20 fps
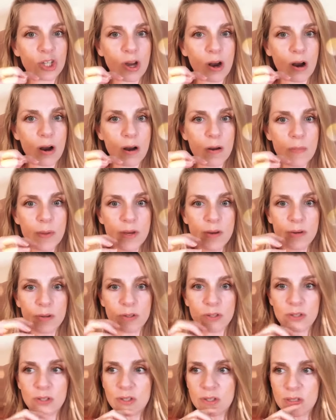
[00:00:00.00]

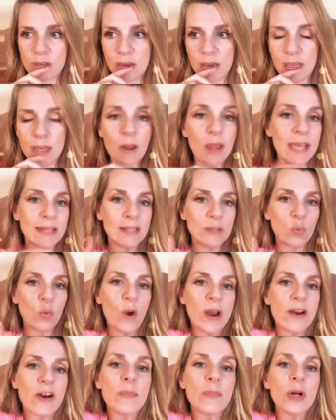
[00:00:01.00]
almost, it's
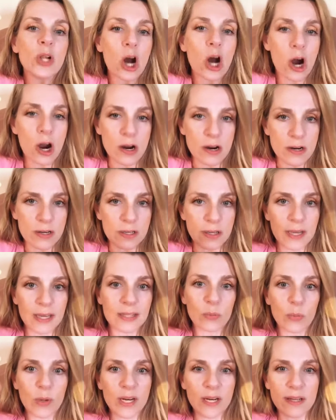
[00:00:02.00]
wearable art
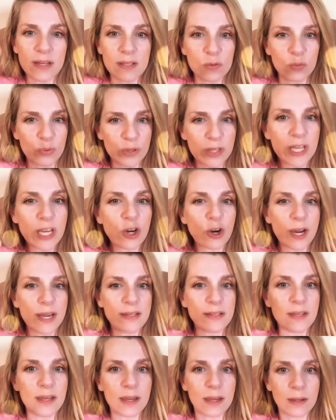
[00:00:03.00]
is what it is, really crazy.